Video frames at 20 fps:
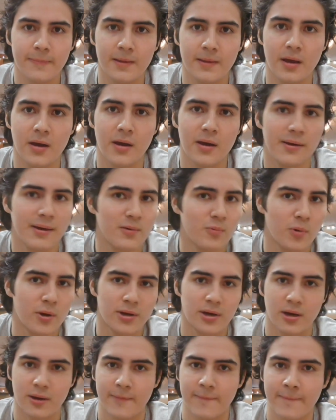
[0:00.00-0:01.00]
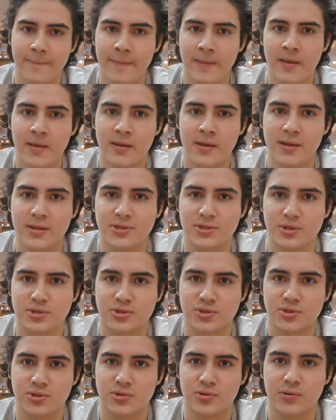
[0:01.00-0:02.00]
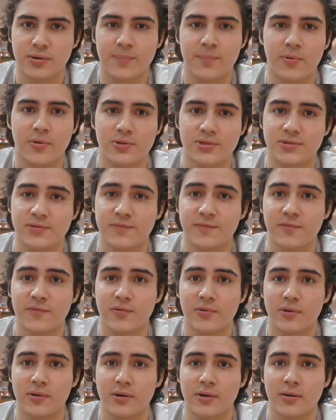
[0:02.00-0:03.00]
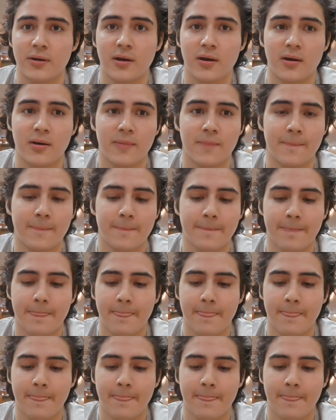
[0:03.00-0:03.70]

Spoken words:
and whatnot. It's also important for